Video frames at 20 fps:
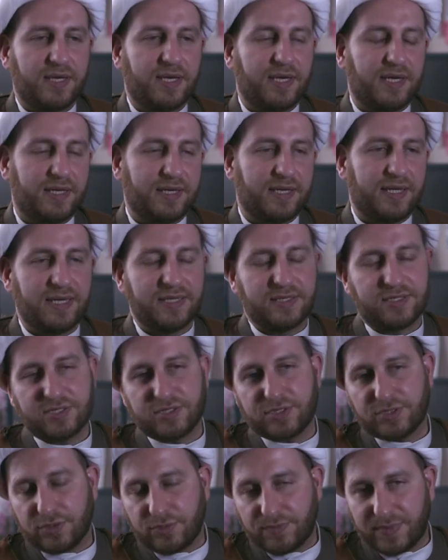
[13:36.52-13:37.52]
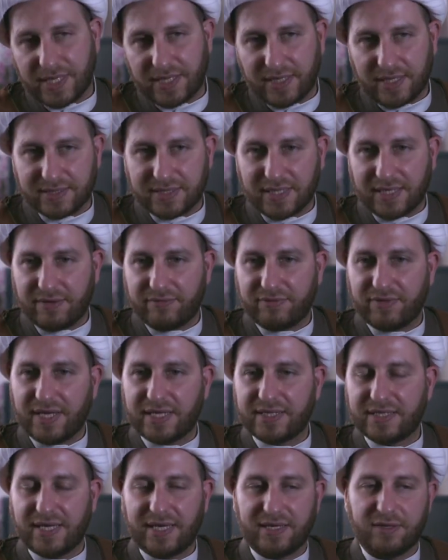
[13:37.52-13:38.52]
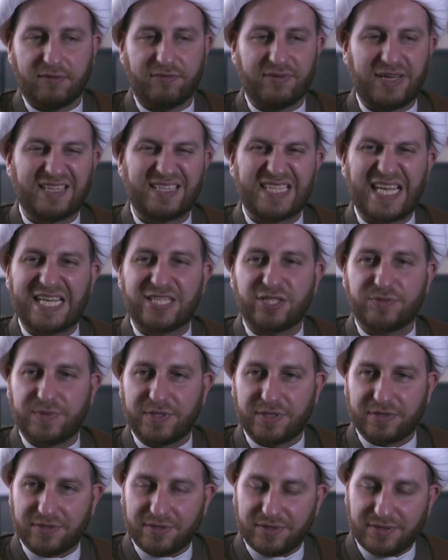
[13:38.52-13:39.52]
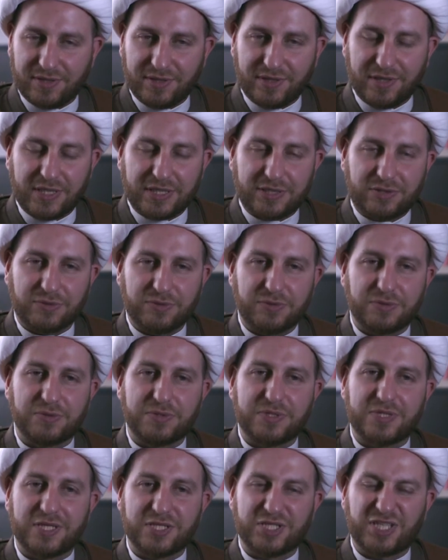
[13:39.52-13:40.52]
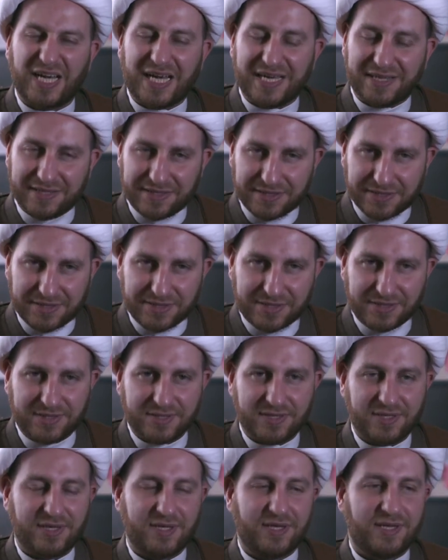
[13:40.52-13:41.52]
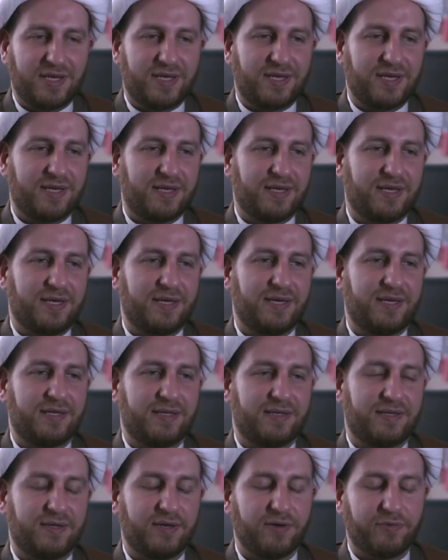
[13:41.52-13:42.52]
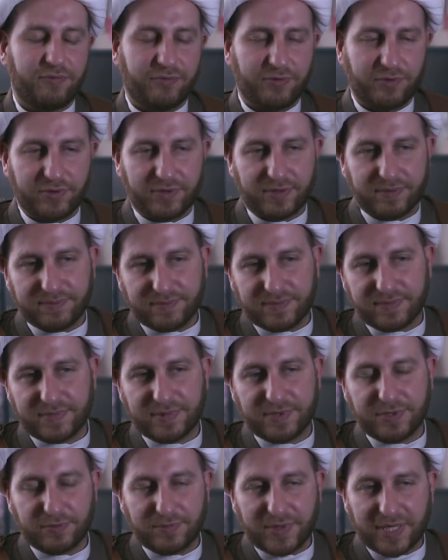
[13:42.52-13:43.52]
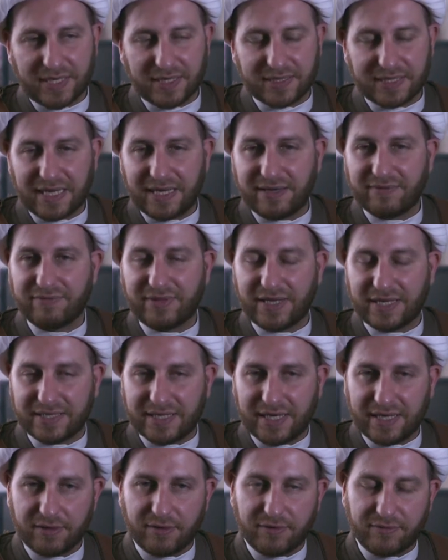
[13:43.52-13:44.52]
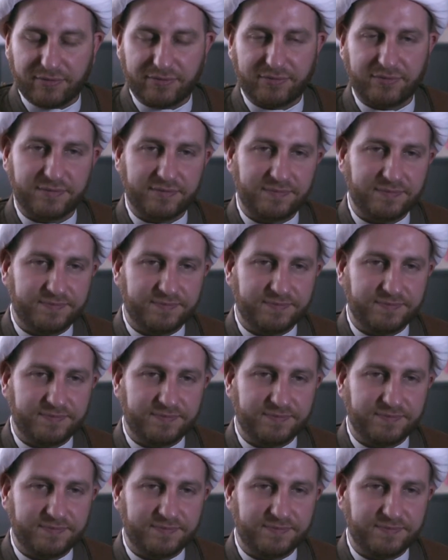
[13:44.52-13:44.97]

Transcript: And hence, you may not have that kind of attachment to such guidance, and therefore, you may not have that kind of